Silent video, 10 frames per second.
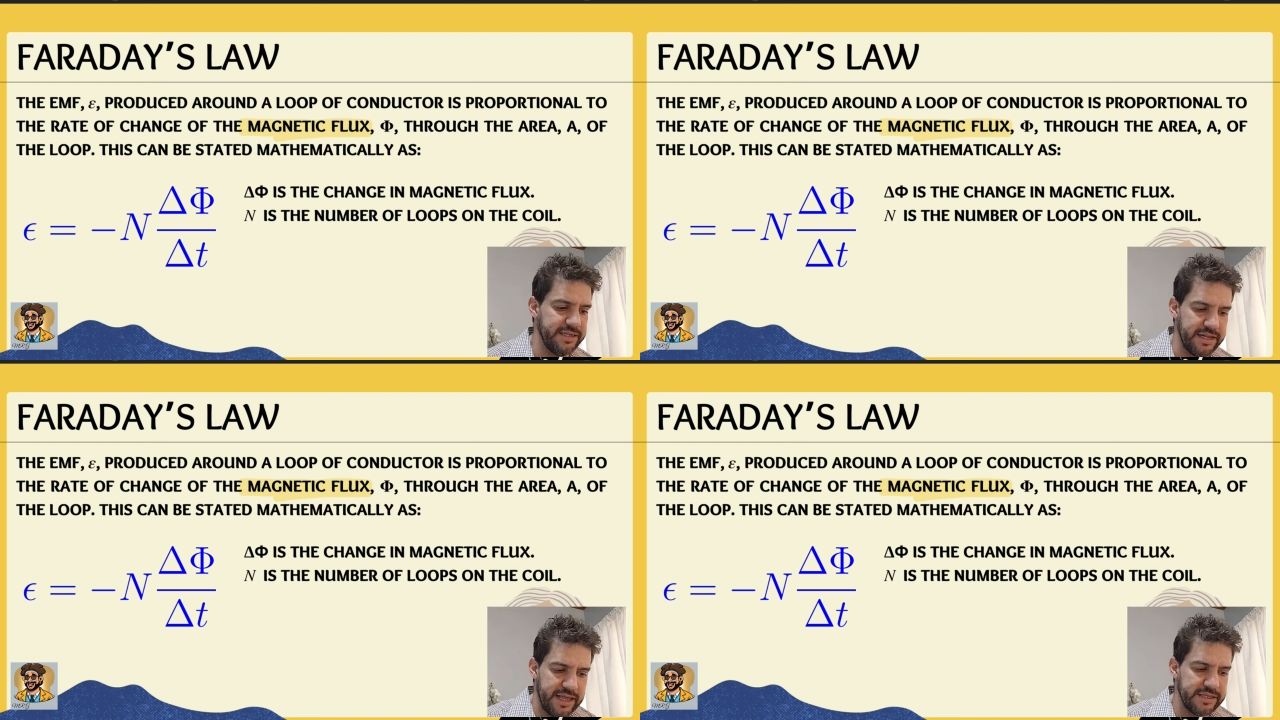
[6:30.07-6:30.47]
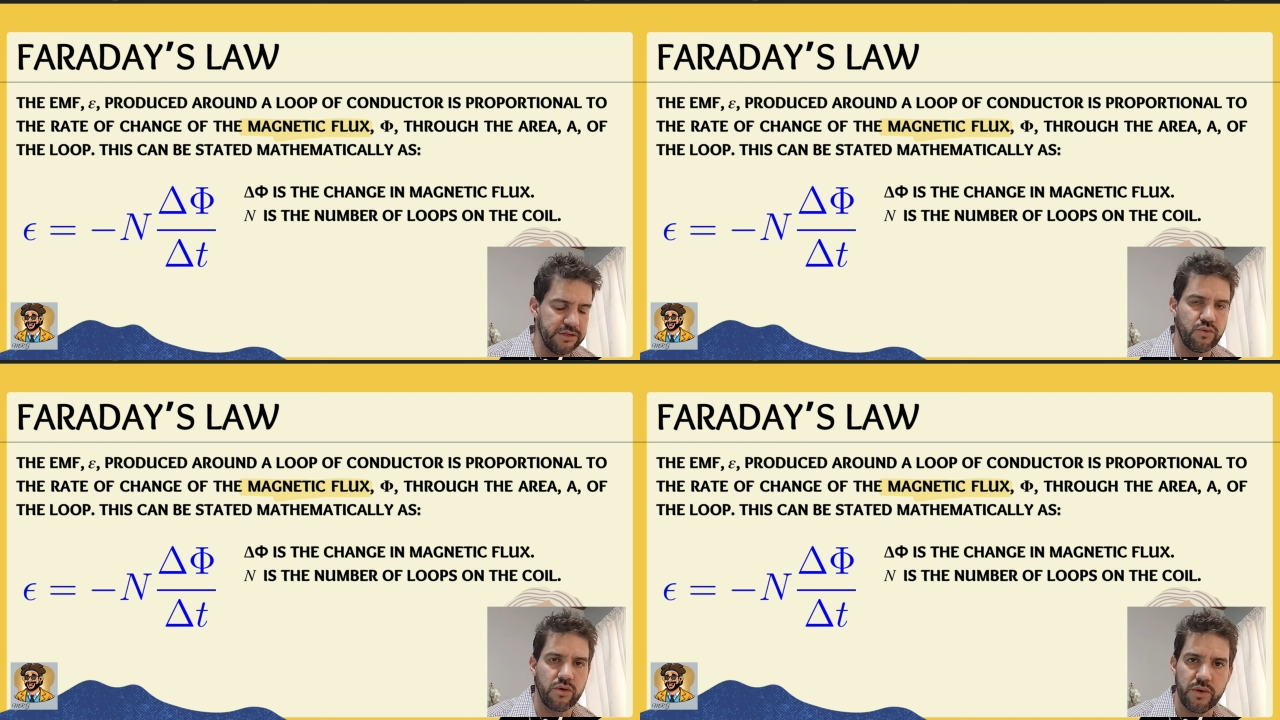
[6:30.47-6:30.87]
That is
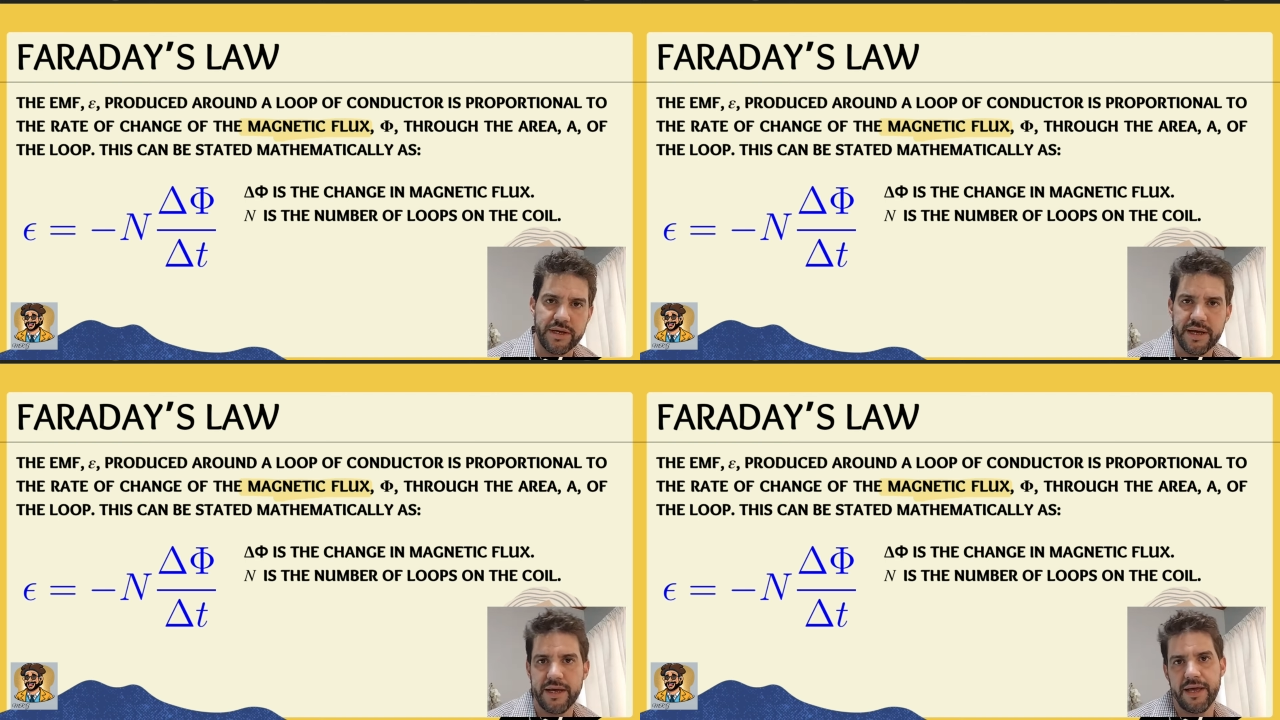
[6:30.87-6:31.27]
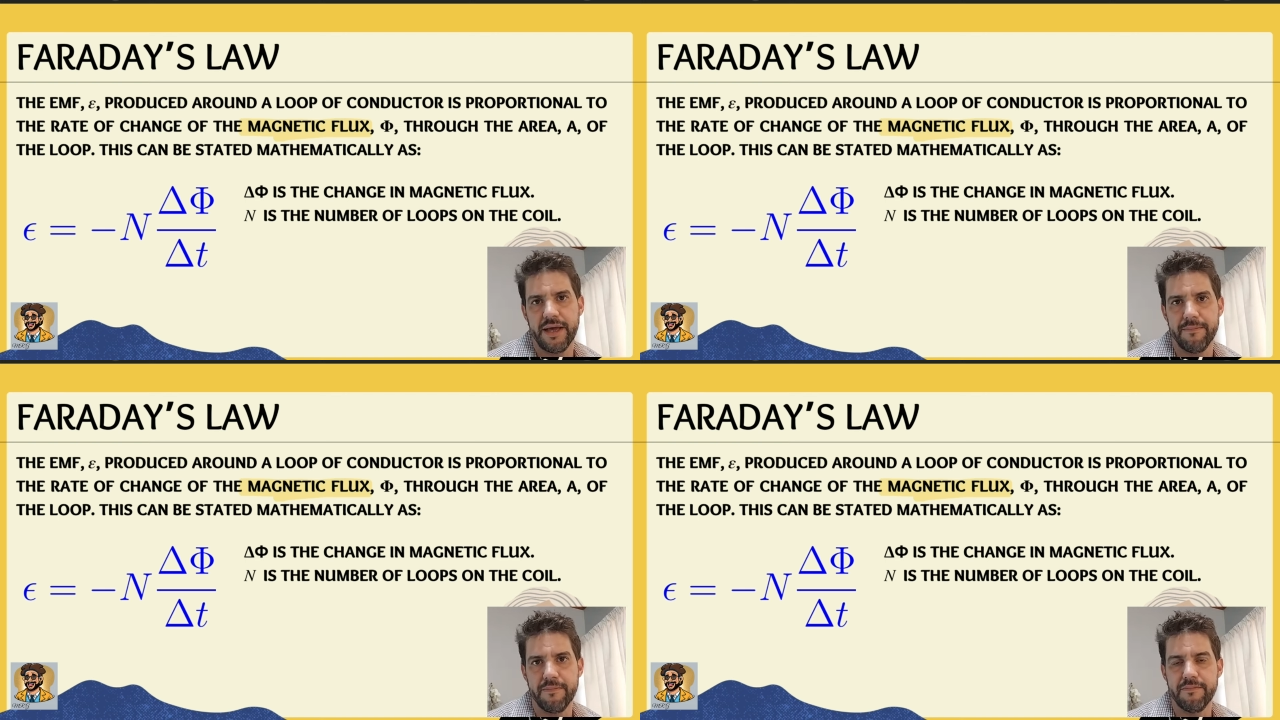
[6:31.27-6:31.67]
what we
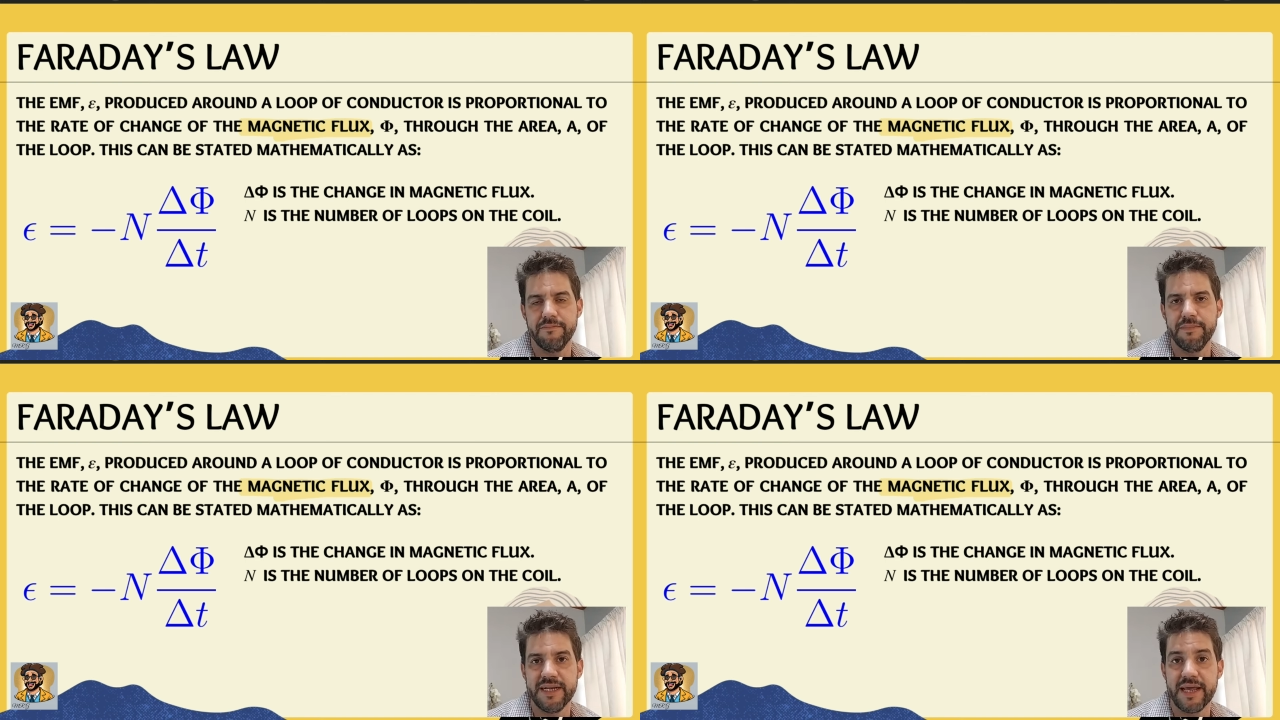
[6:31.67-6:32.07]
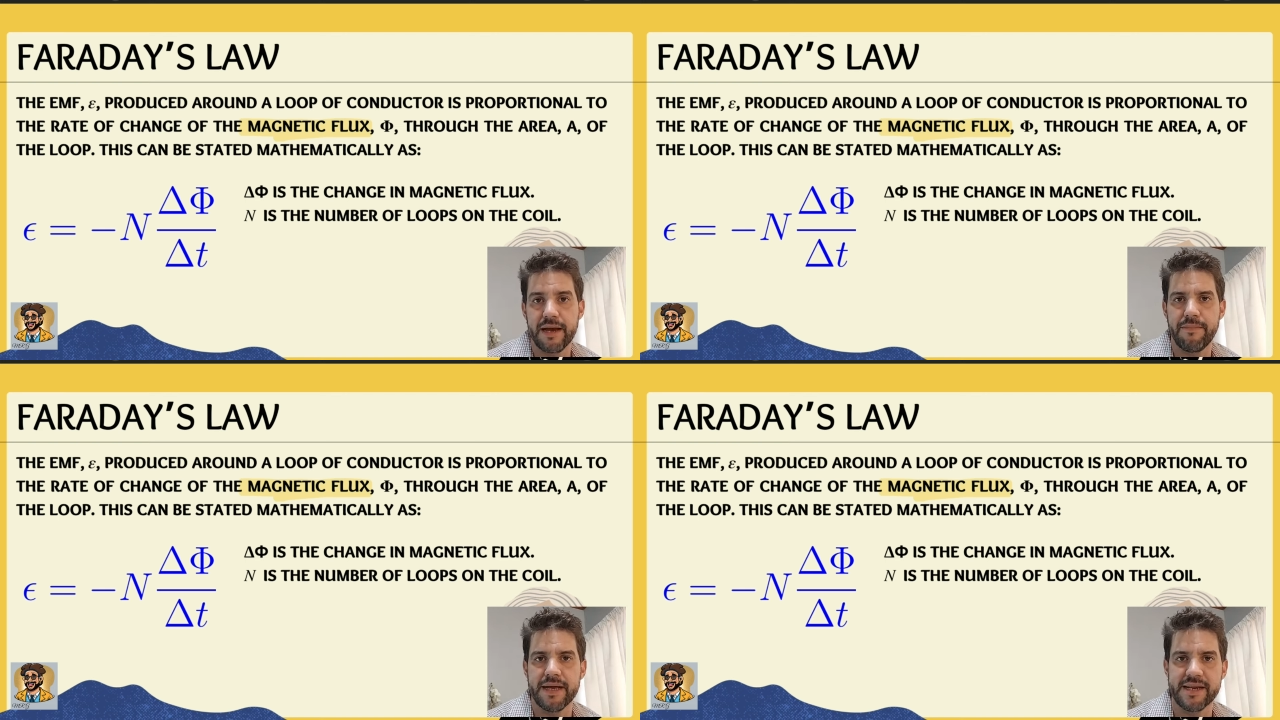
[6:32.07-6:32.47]
mean here
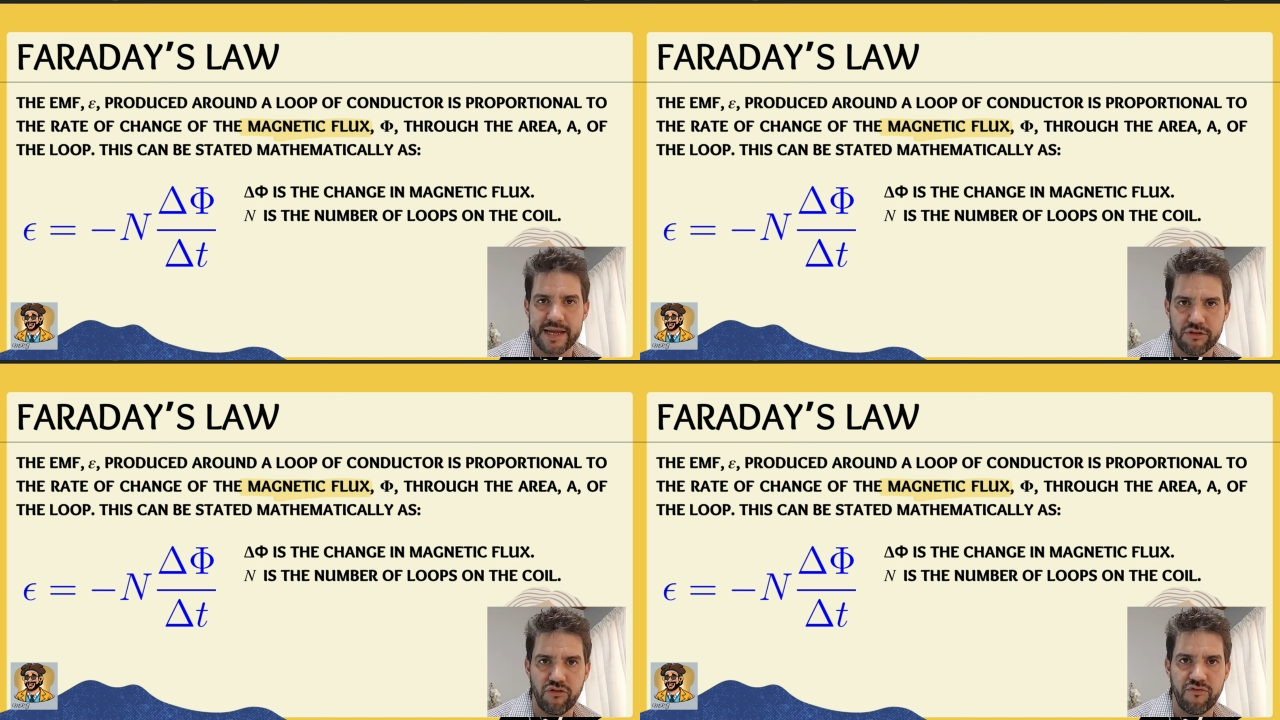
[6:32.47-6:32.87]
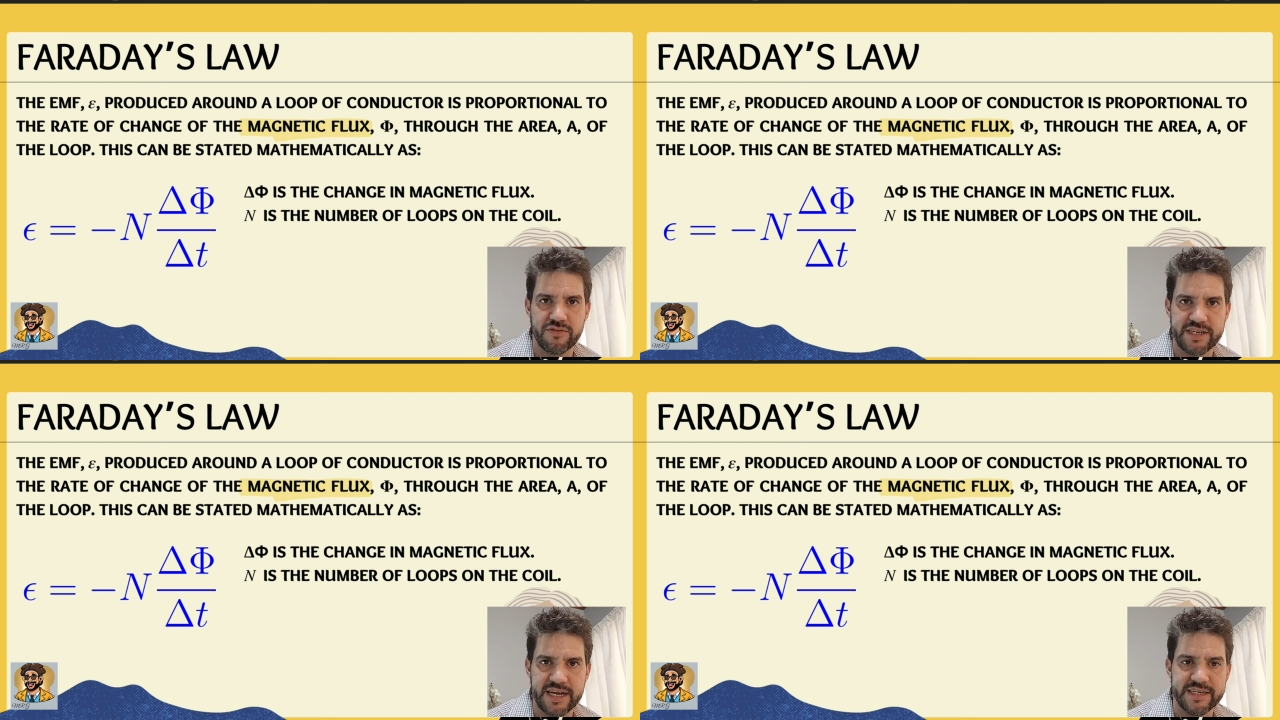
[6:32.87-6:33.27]
by rate of
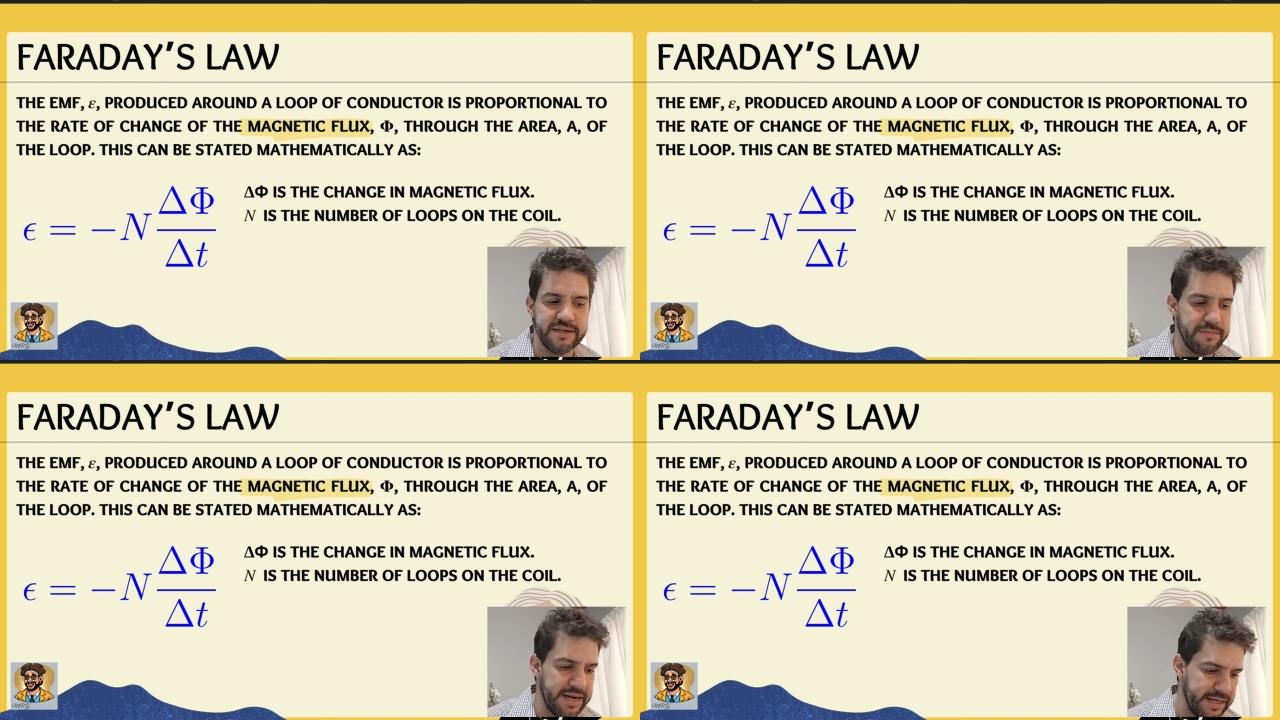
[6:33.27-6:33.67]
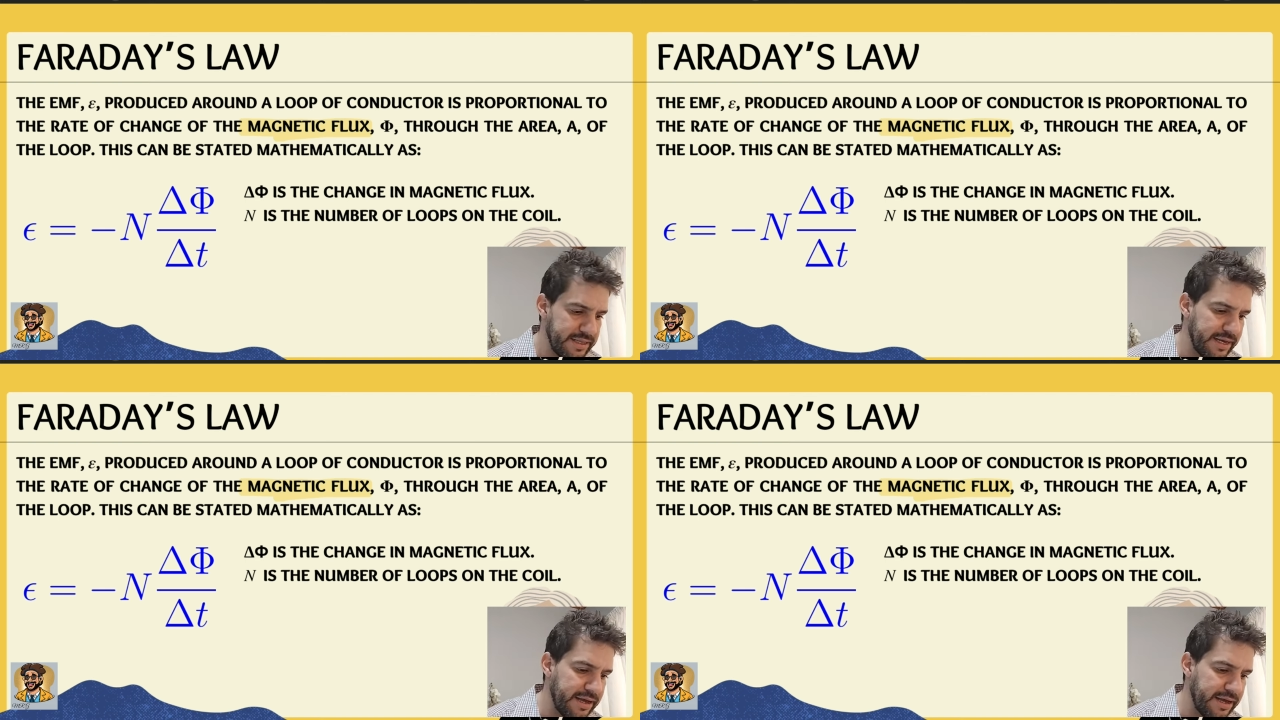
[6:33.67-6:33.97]
change in magnetic